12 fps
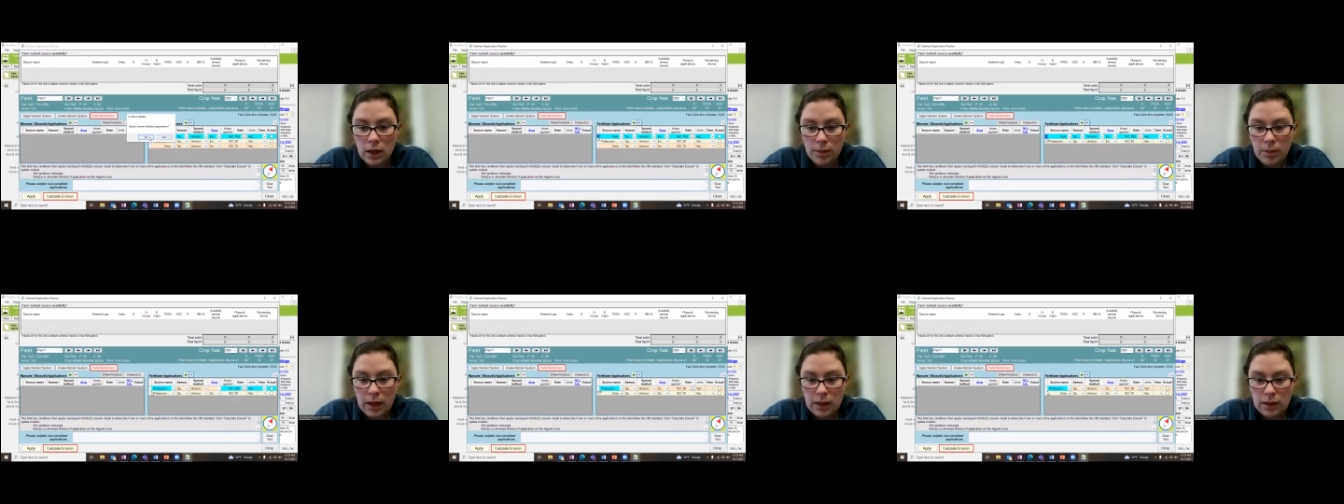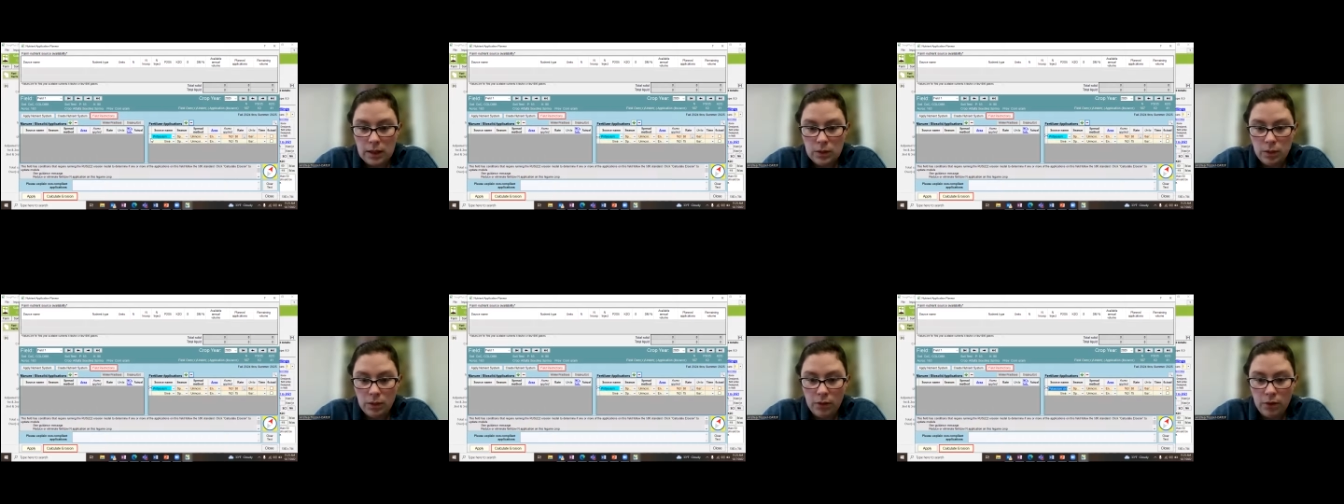because these
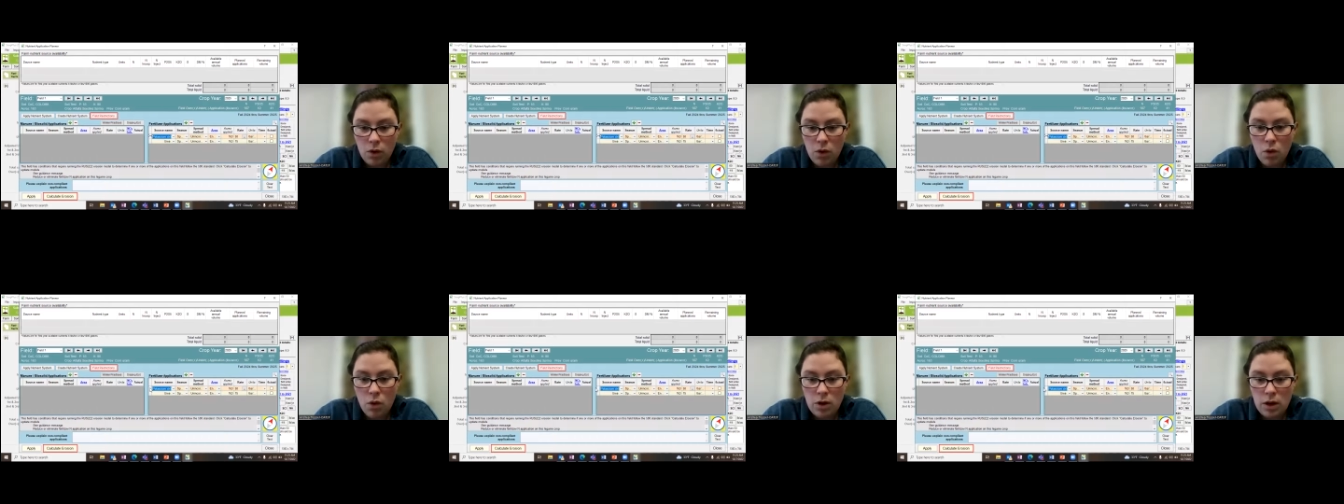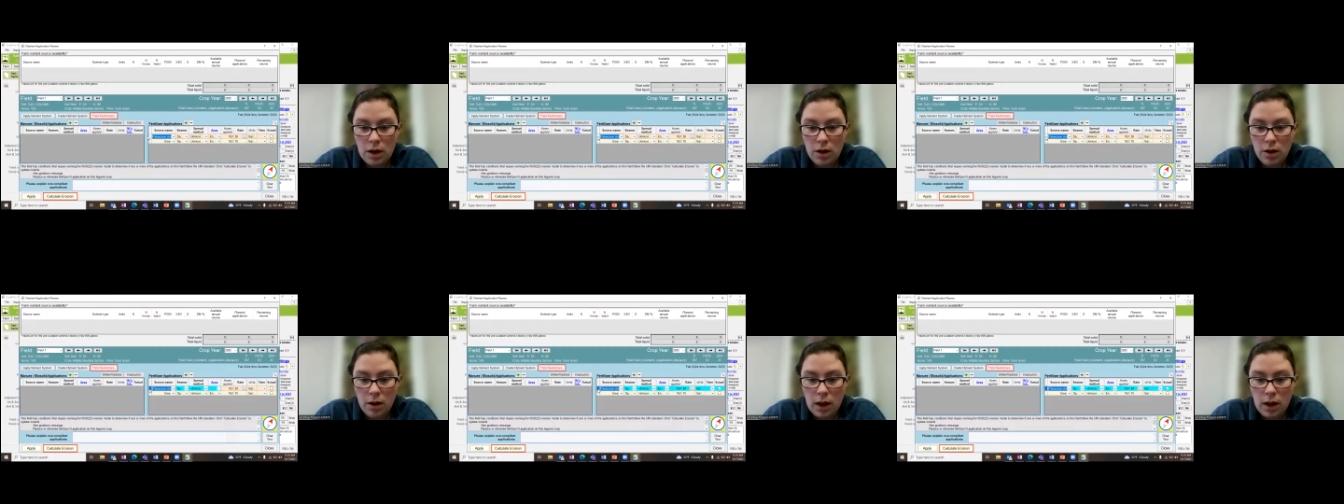were for the corn
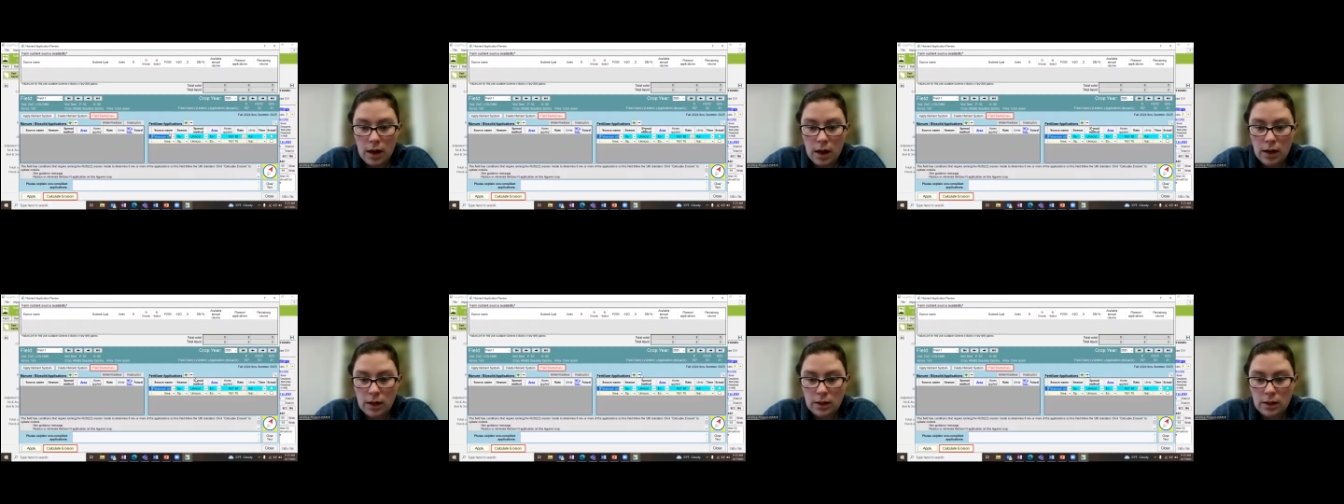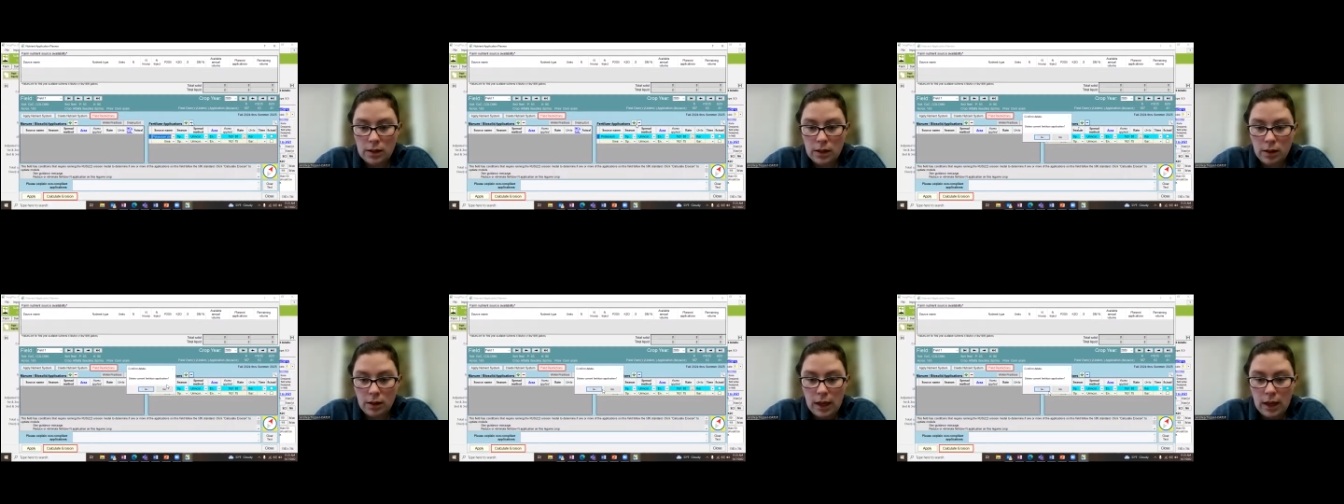year and not
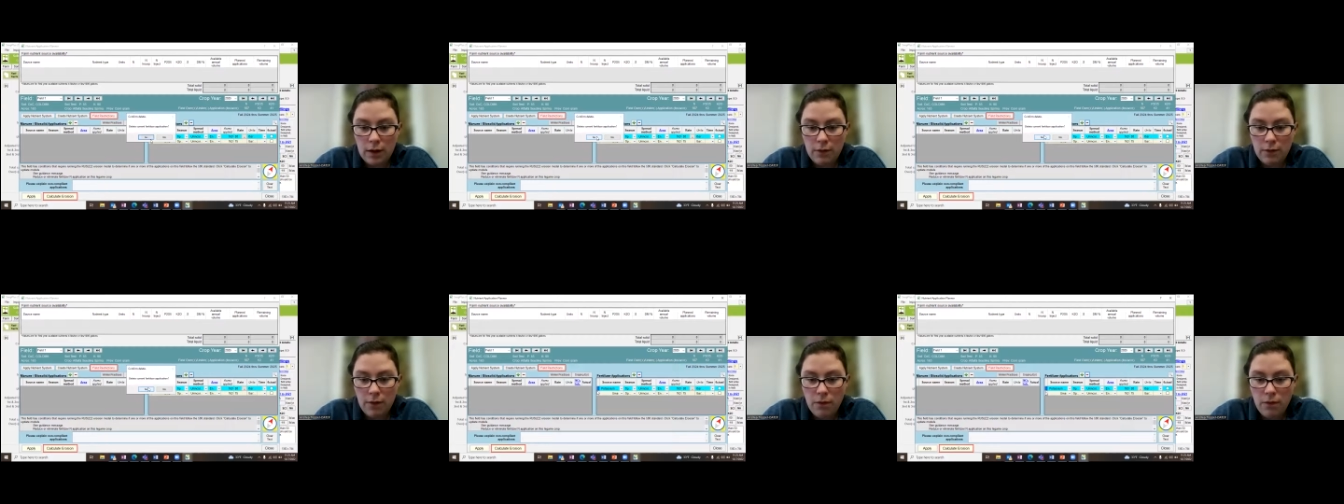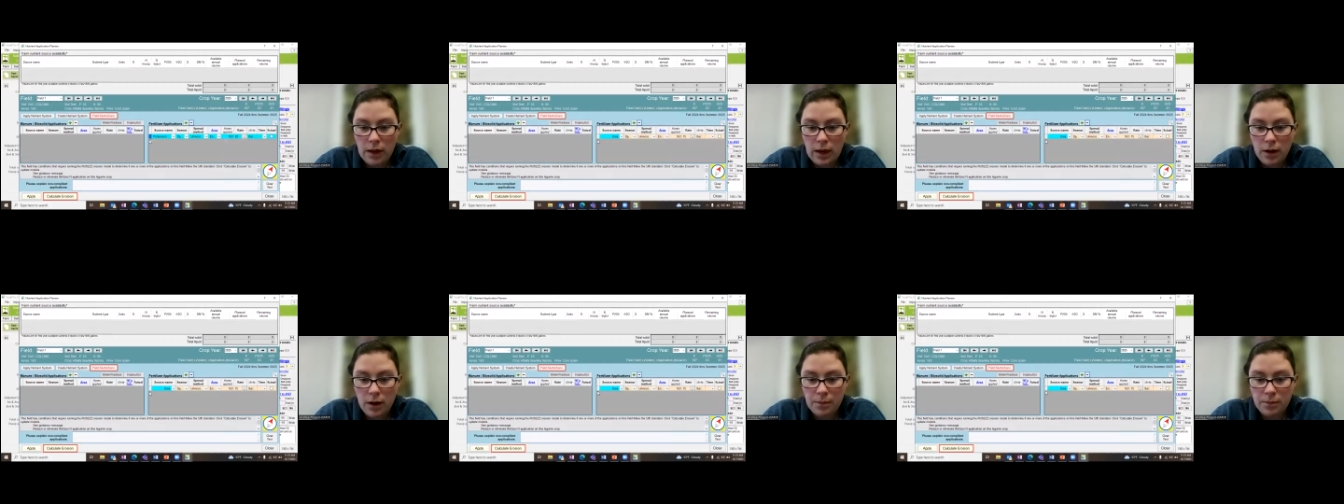necessarily an alfalfa
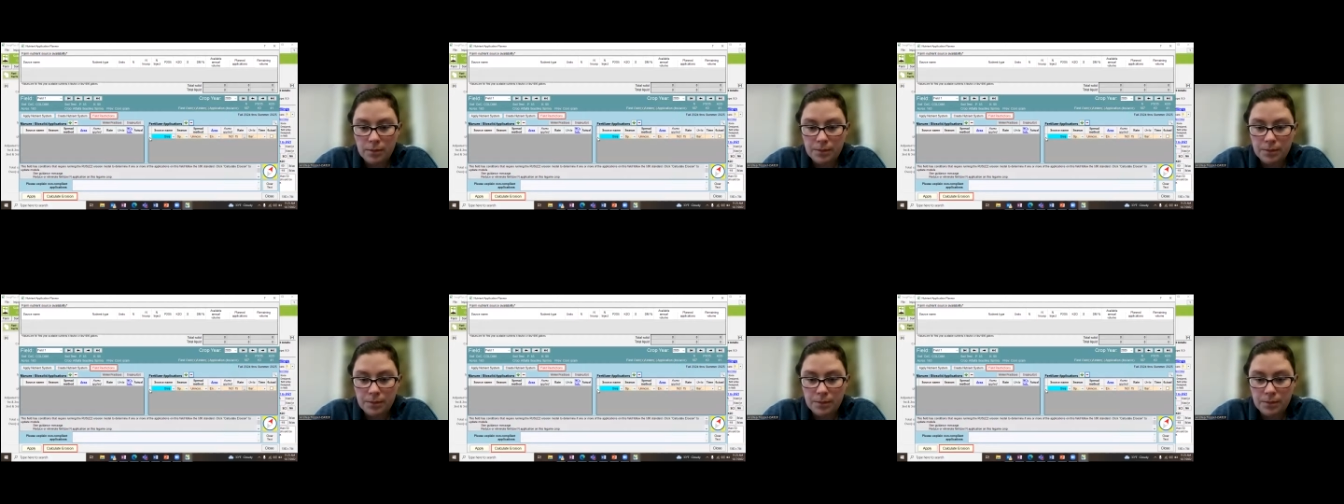year.